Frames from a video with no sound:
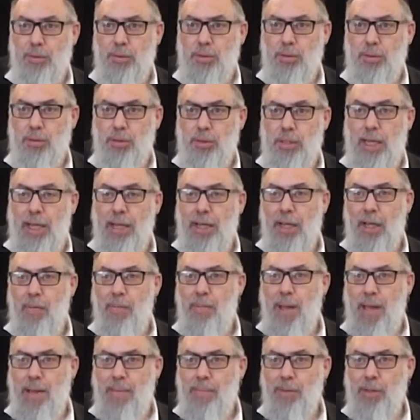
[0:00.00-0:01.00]
It's not a
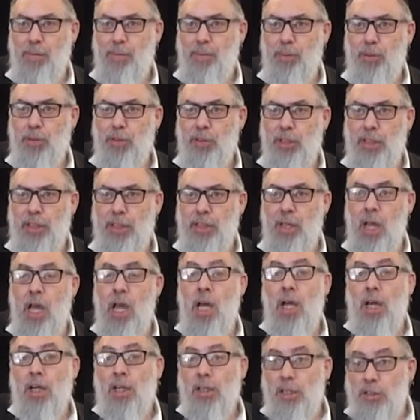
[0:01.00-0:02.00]
commandment per se.
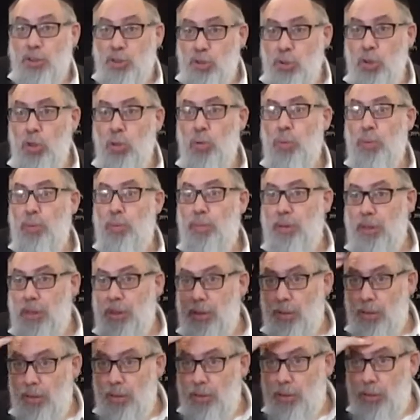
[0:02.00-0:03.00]
It's true, but
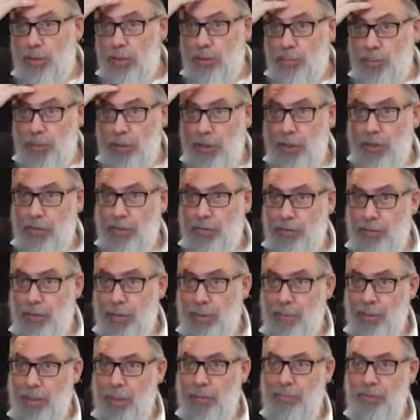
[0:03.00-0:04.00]
it's belief. I
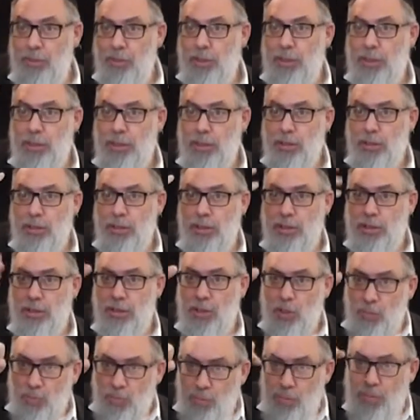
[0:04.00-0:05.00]
mean, I'm just saying it's
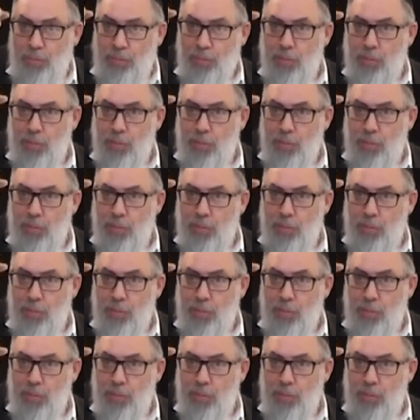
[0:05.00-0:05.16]
no.